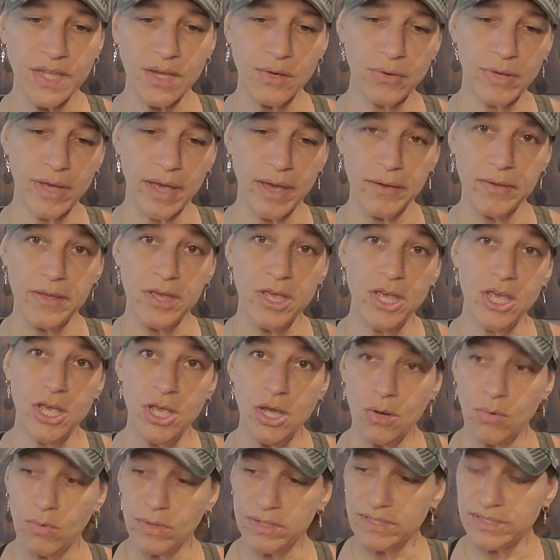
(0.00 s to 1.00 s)
Okay.
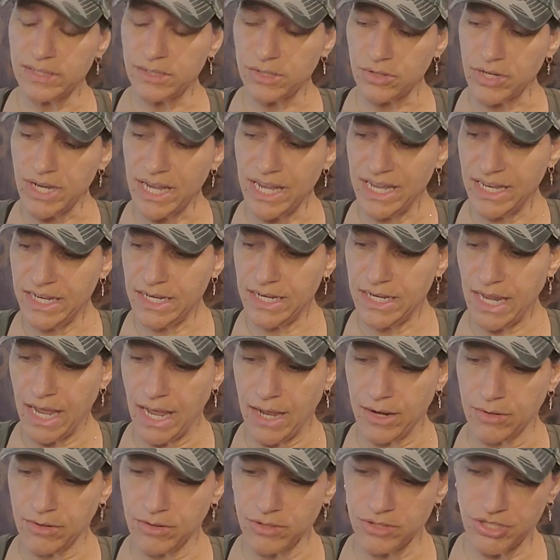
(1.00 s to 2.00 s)
What's their hidden
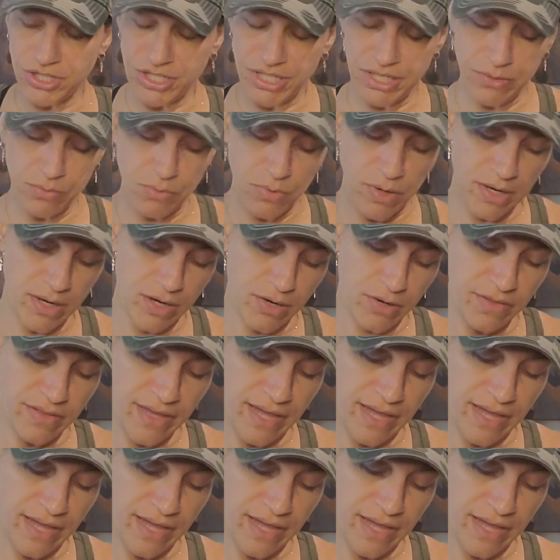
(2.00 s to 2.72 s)
energy? What are